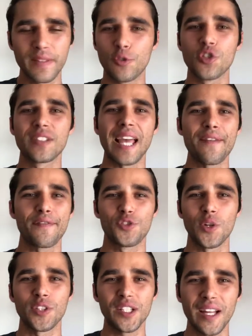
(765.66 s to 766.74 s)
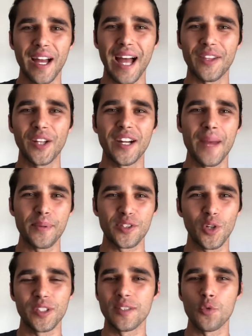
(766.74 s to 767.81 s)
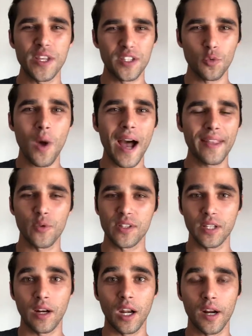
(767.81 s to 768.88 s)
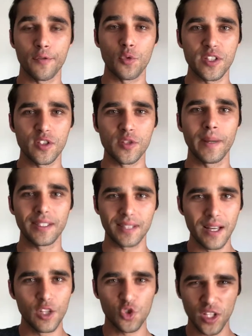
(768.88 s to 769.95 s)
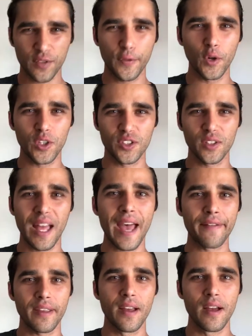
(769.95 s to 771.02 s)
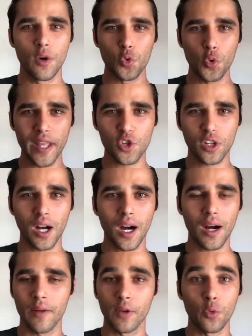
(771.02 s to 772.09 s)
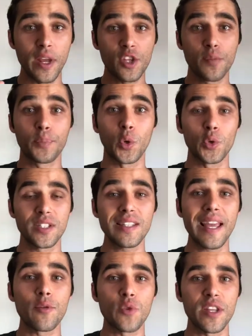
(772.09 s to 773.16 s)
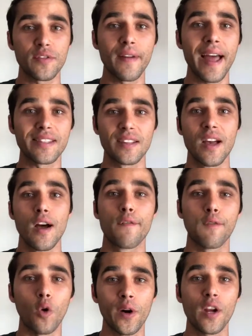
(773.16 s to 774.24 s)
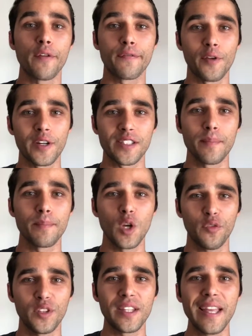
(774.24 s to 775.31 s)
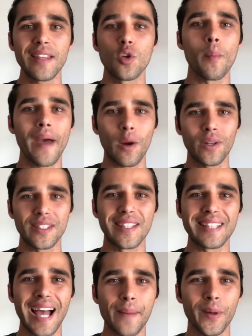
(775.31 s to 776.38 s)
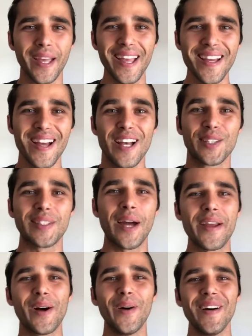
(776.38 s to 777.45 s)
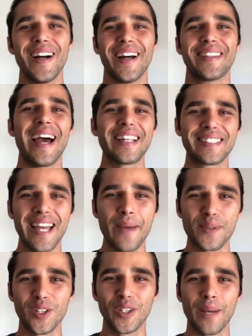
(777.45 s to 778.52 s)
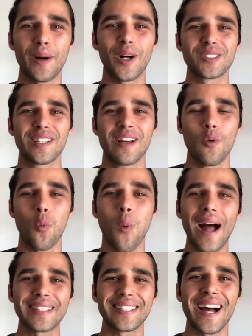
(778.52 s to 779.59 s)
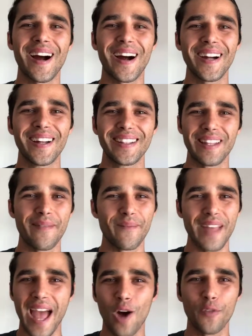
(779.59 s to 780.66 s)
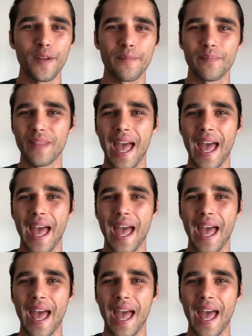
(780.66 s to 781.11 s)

to save to another another episode, the reason why. There is a lot of reasons, but just focus on having rich car rich protein and rich fats for your first meal of the day, no matter what the time, okay? So there we go. That's the episode about what are the healthy